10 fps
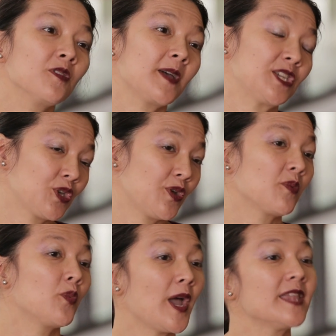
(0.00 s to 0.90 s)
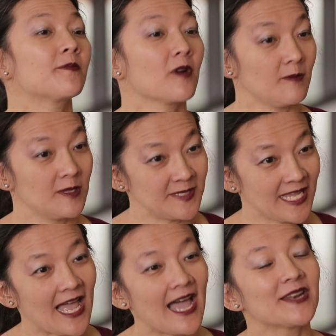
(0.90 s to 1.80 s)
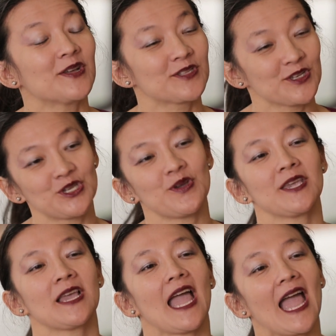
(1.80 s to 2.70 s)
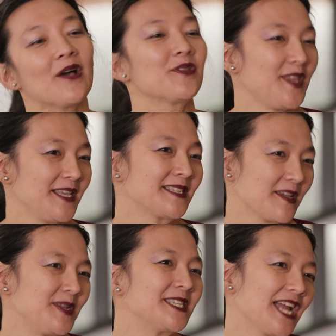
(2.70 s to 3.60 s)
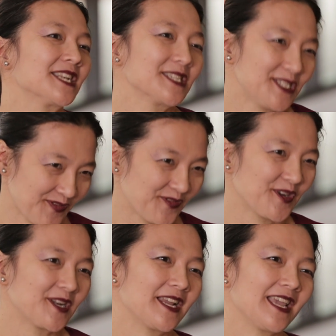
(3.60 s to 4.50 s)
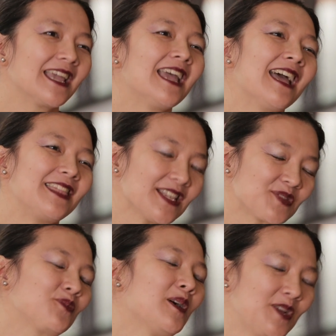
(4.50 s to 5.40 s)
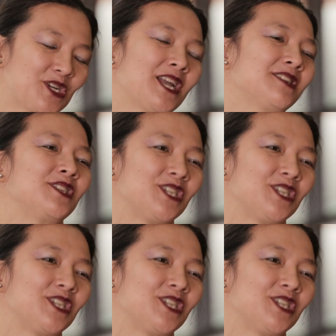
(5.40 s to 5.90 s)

both by showing where the problems are and also showing how things can be done differently. And that's what we're trying to